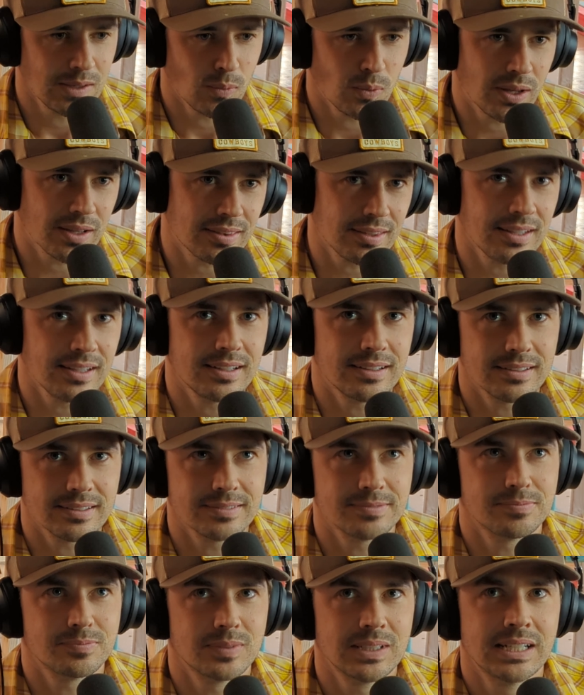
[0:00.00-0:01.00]
Well, I think
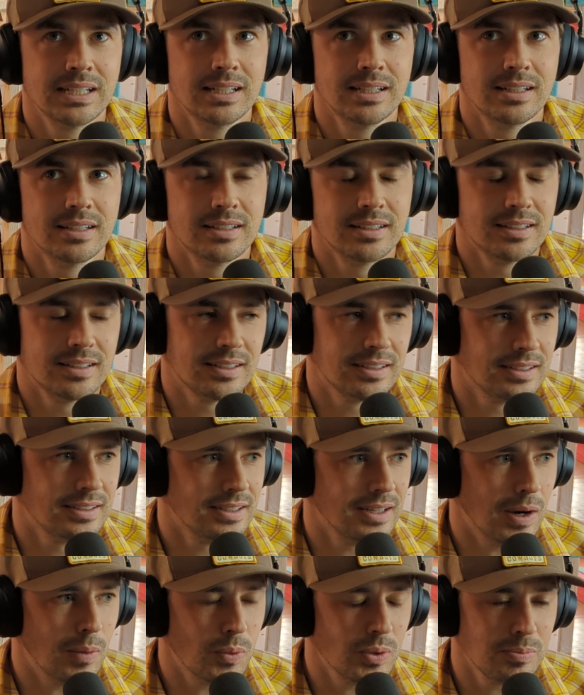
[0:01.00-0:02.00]

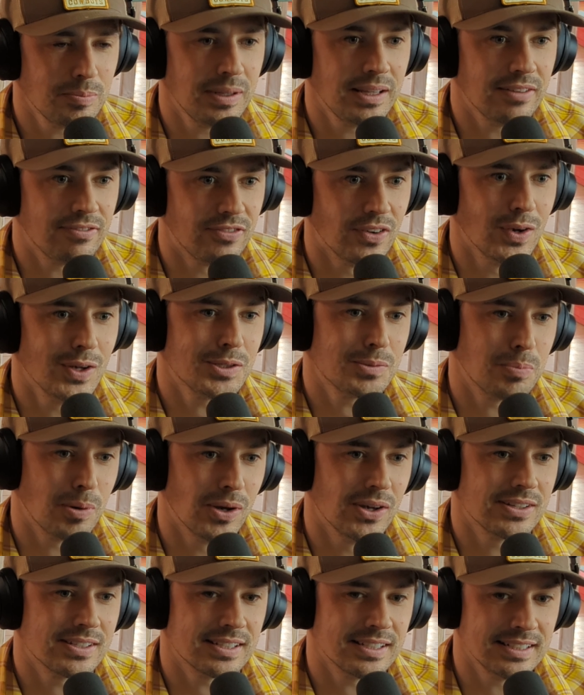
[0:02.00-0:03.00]
I wouldn't be the first
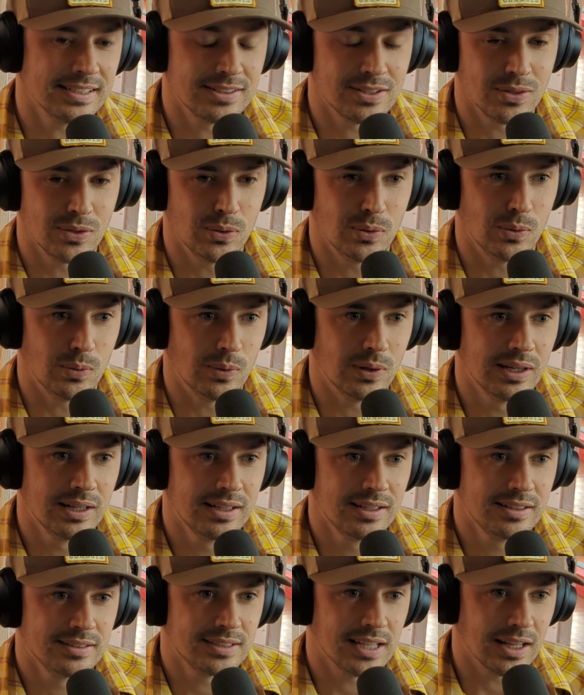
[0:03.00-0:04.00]
person to
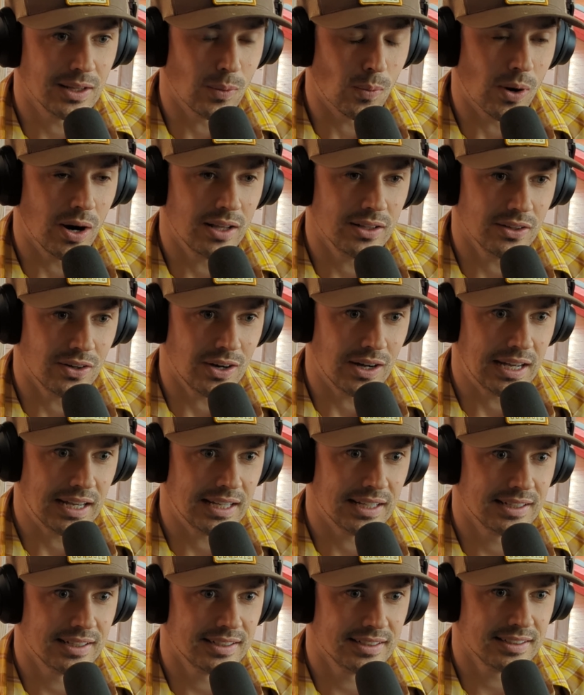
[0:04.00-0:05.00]
tell a white
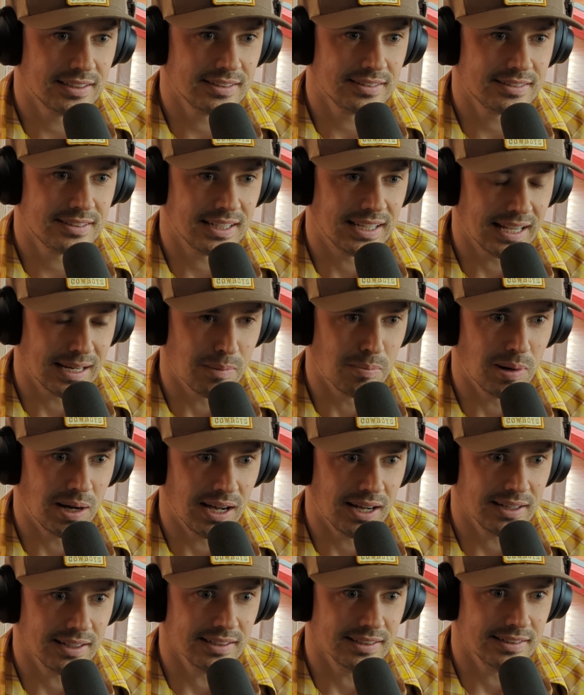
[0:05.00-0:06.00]
lie to get a
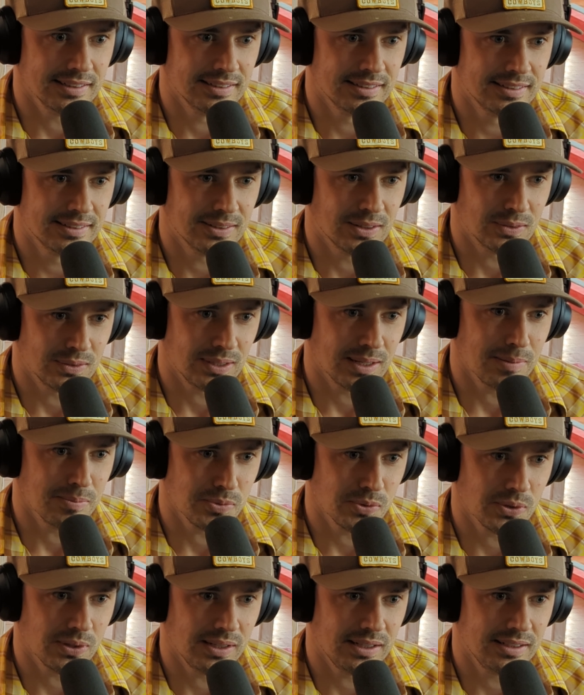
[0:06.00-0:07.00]
bargain on
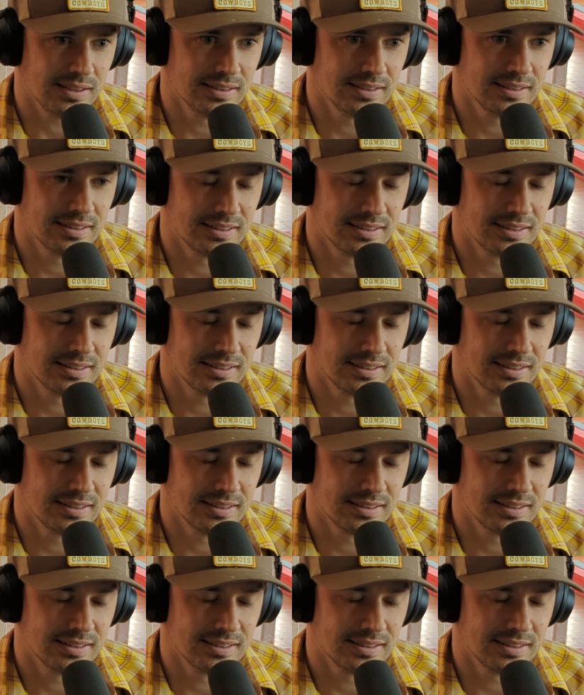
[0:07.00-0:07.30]
Gumtree.